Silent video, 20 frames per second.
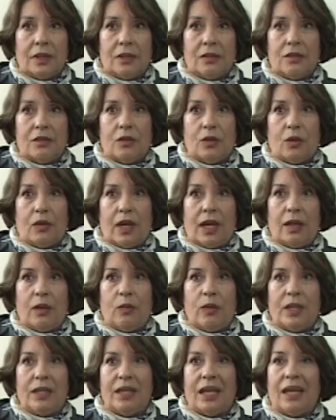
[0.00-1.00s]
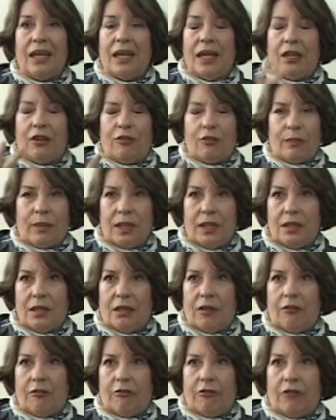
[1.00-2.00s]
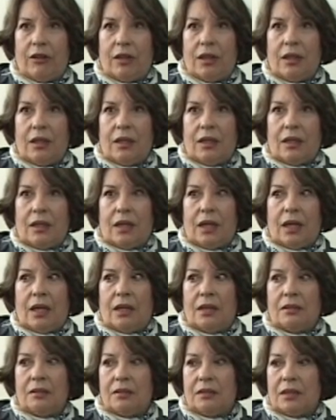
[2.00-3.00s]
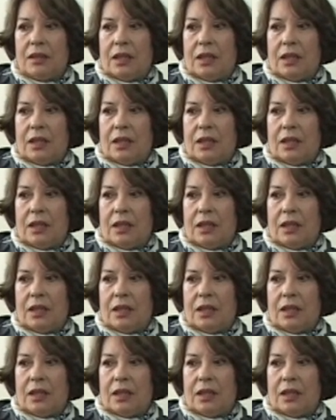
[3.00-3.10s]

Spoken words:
So I went ahead of myself. And